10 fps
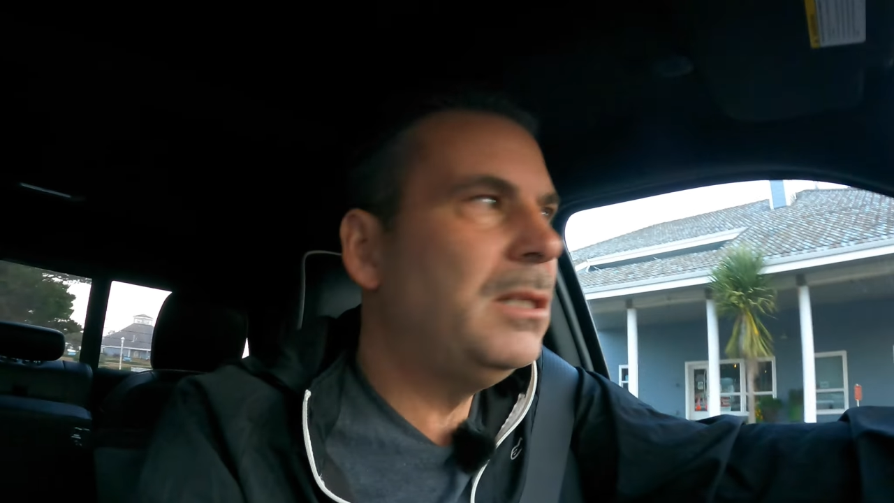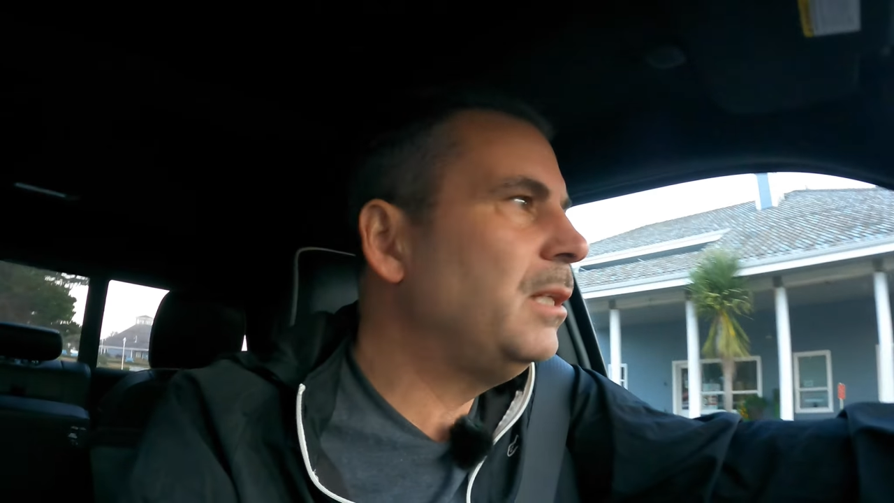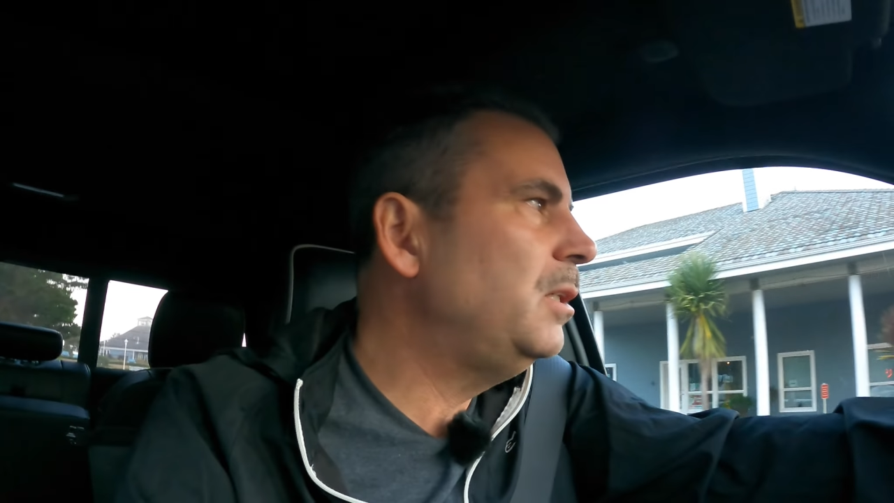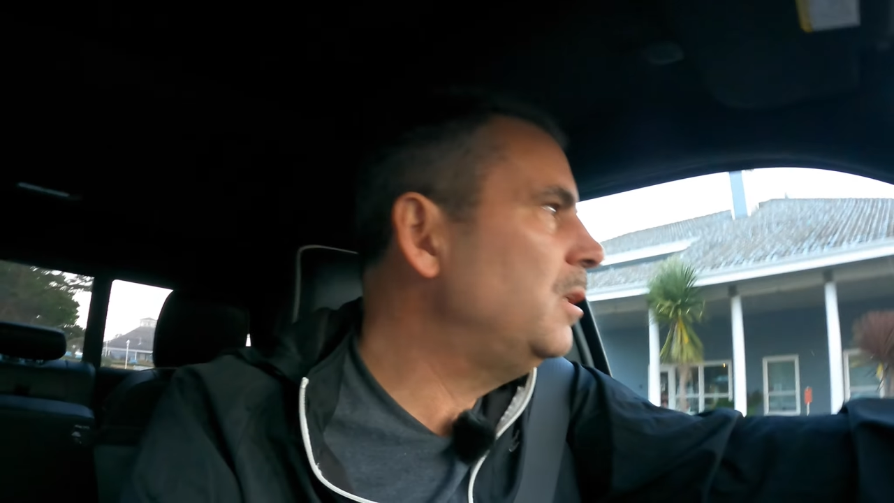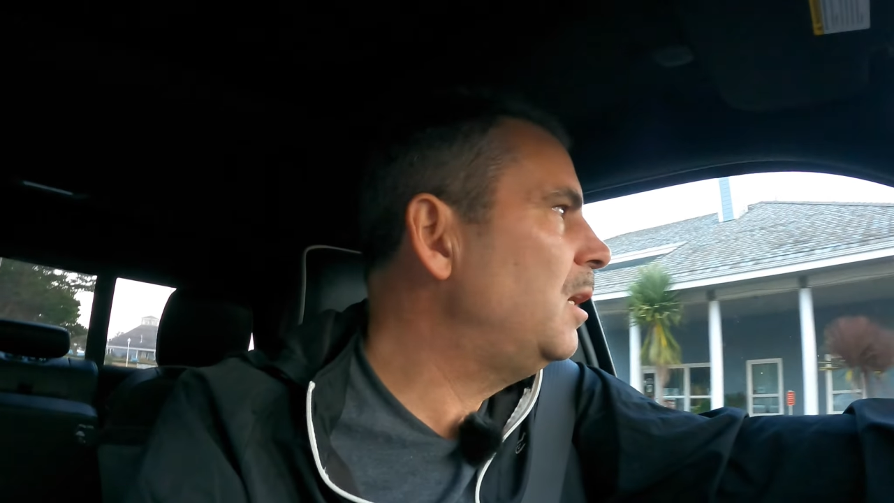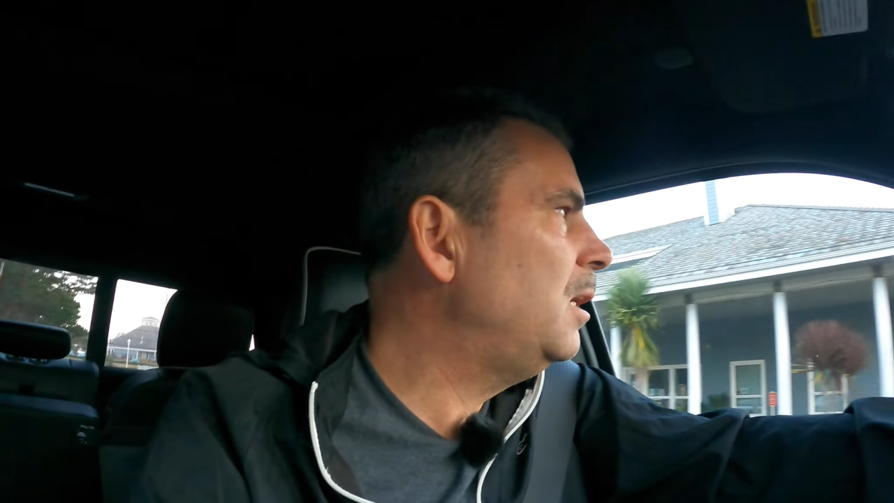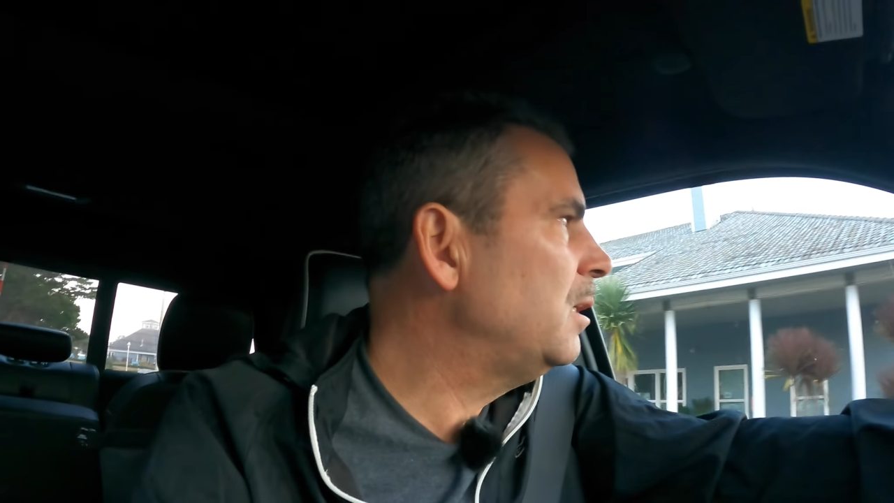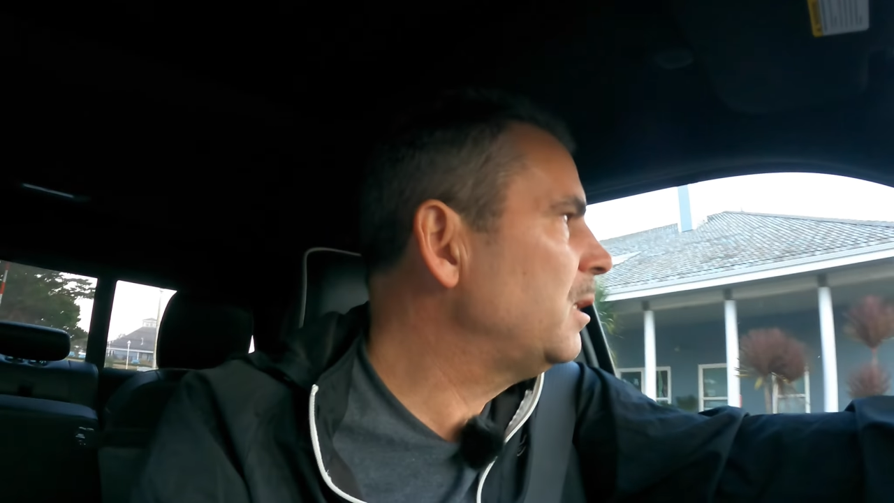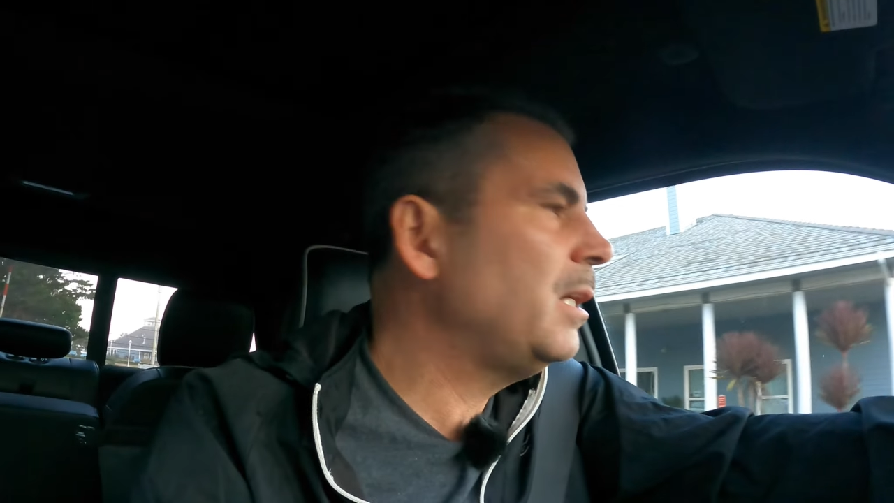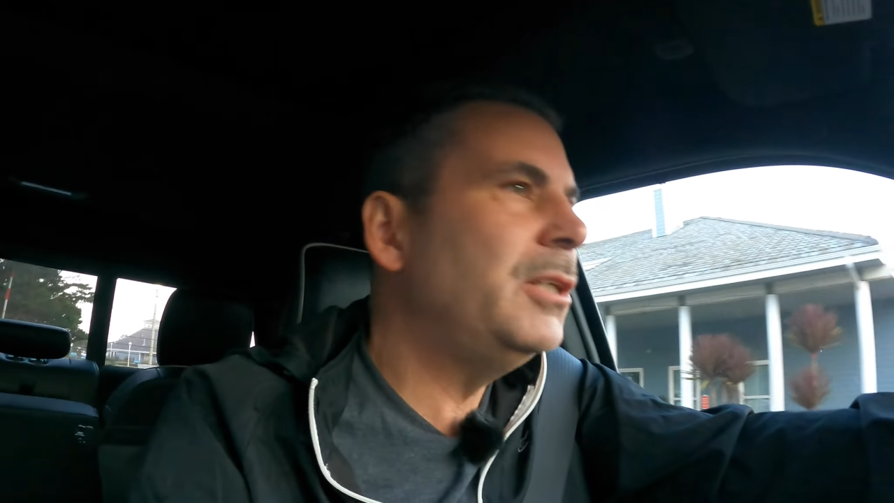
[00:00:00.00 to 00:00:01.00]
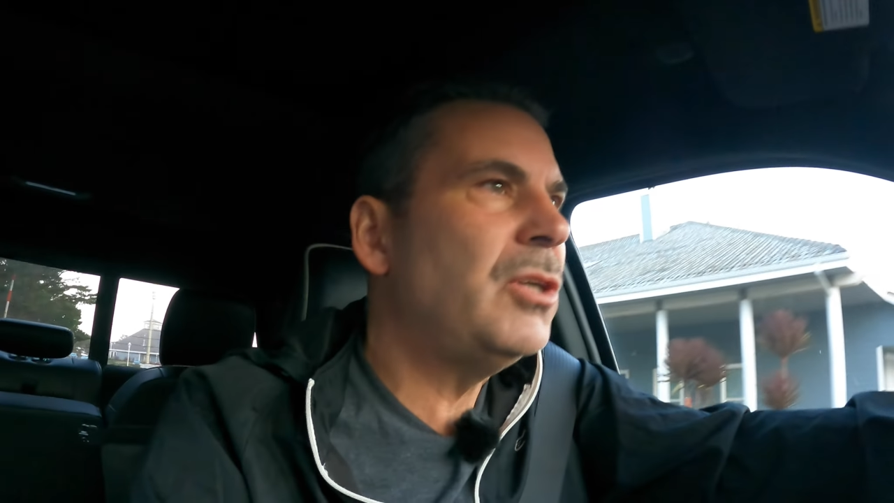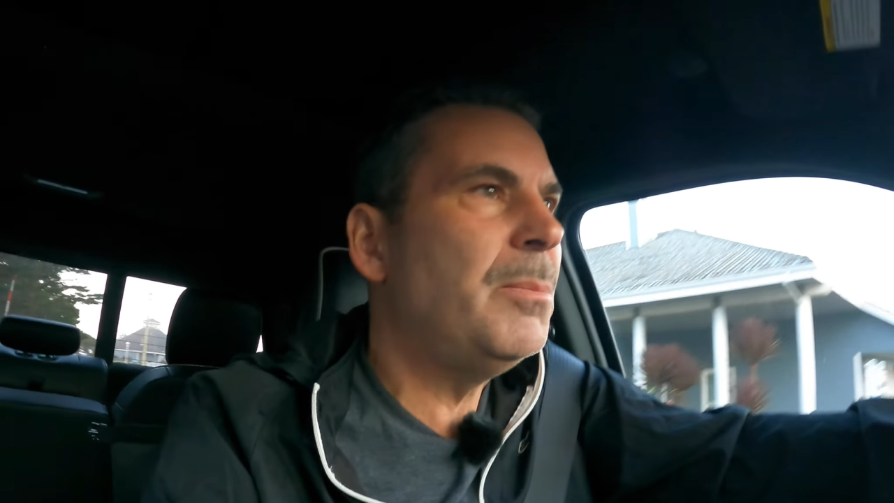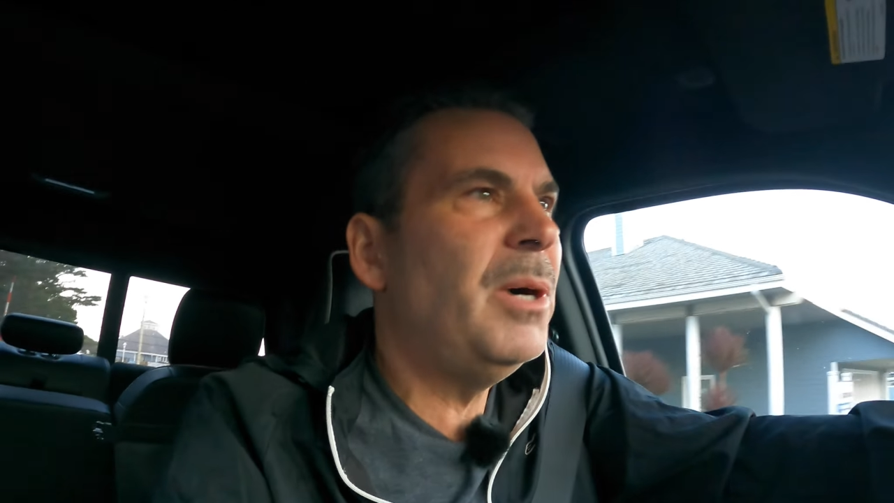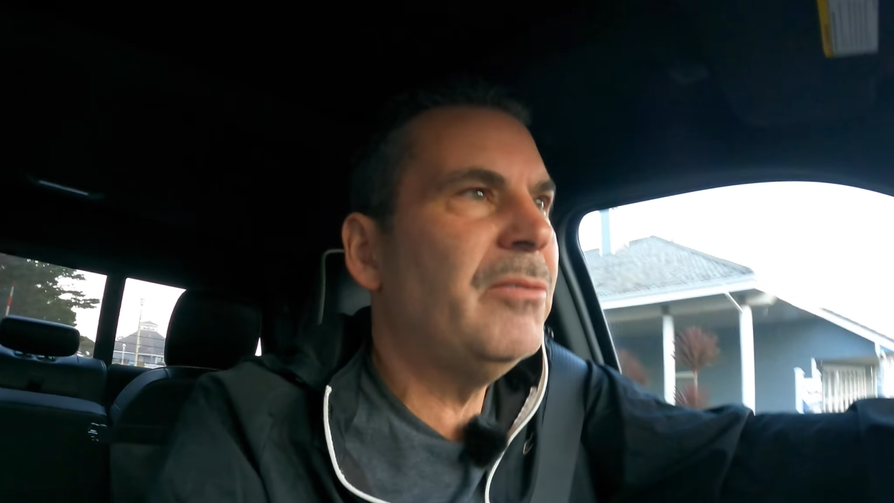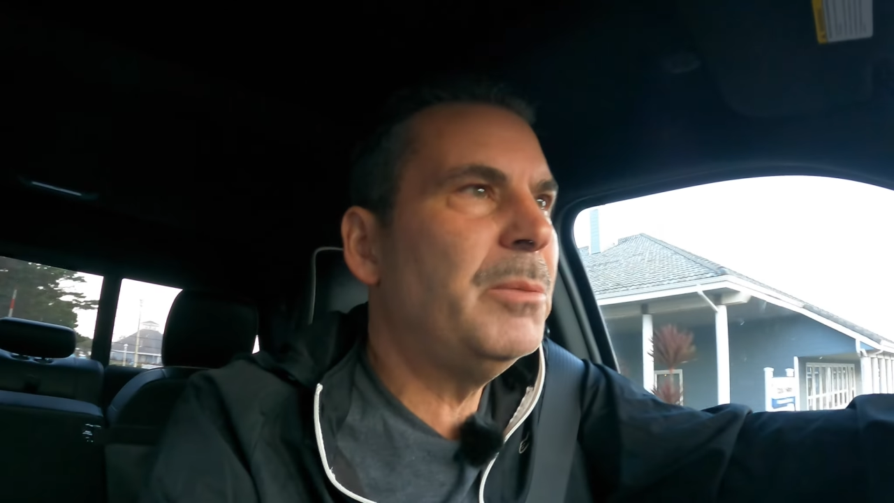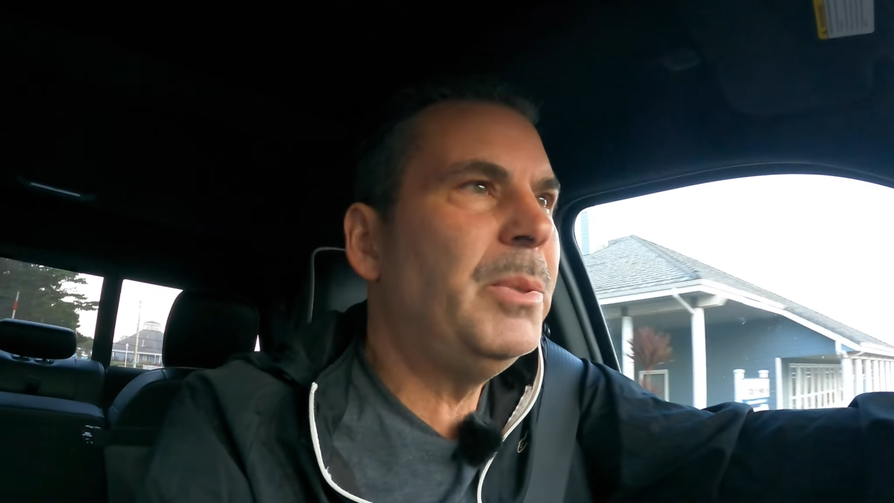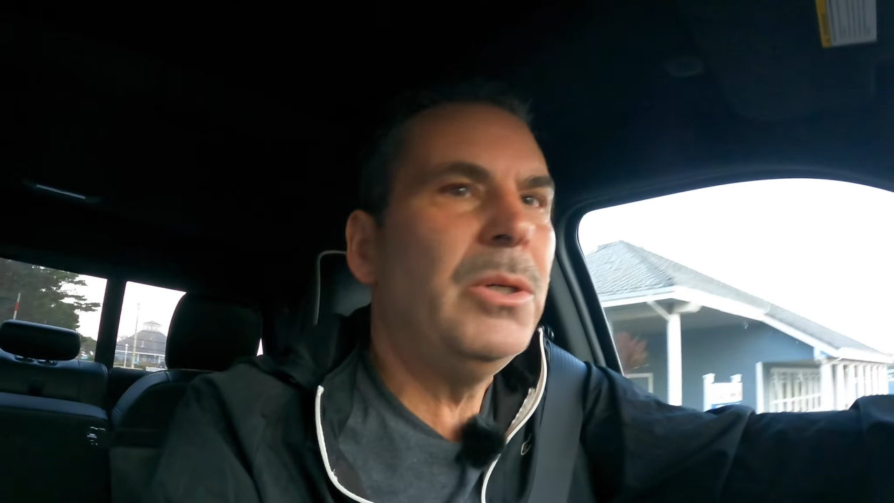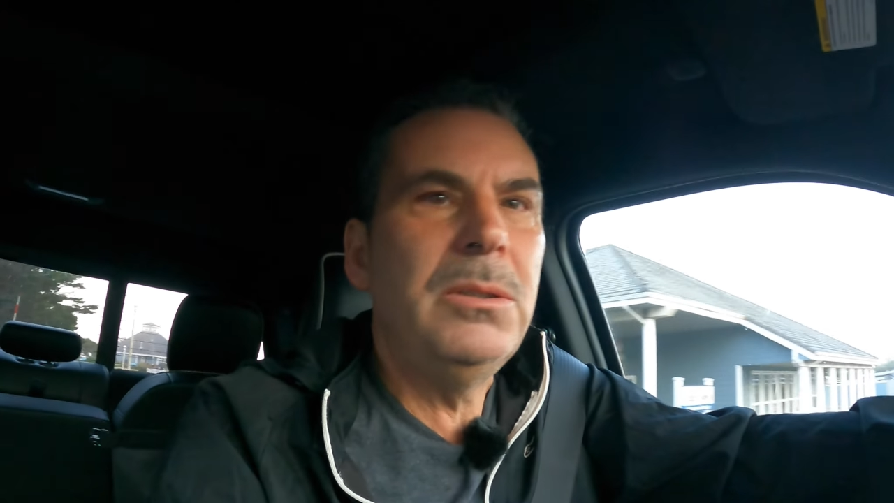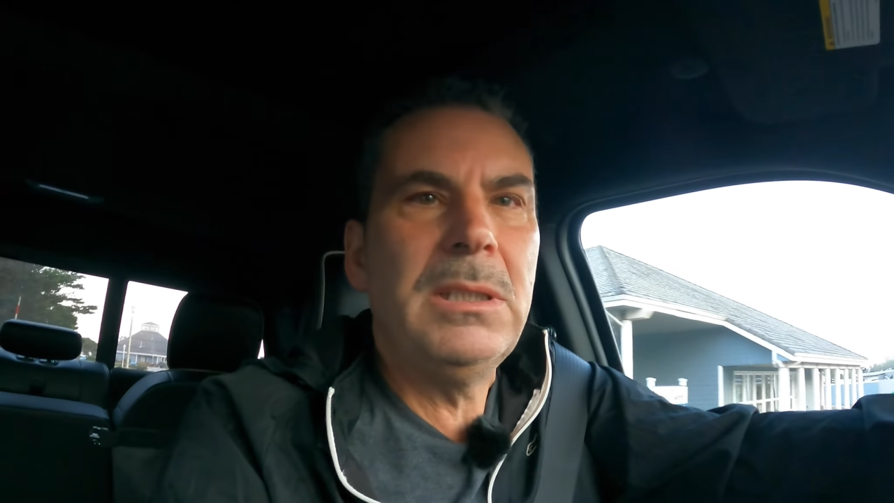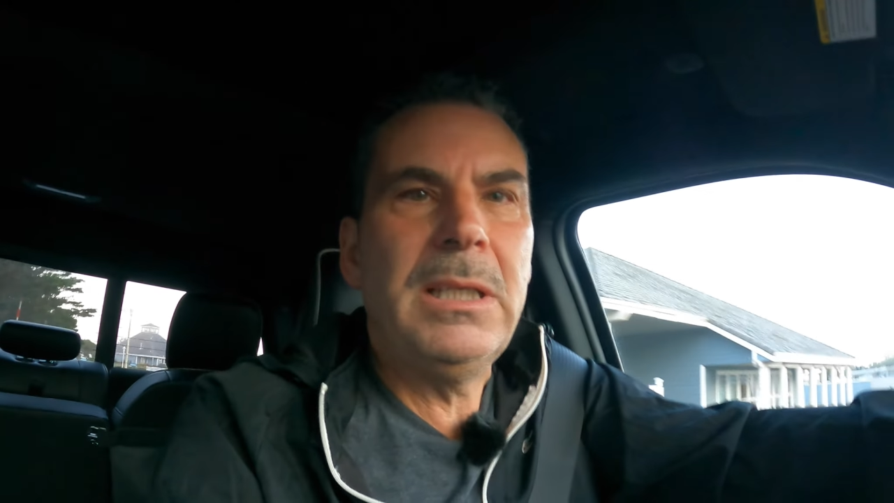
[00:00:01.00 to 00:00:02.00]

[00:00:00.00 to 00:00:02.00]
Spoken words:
can I drop off the boat,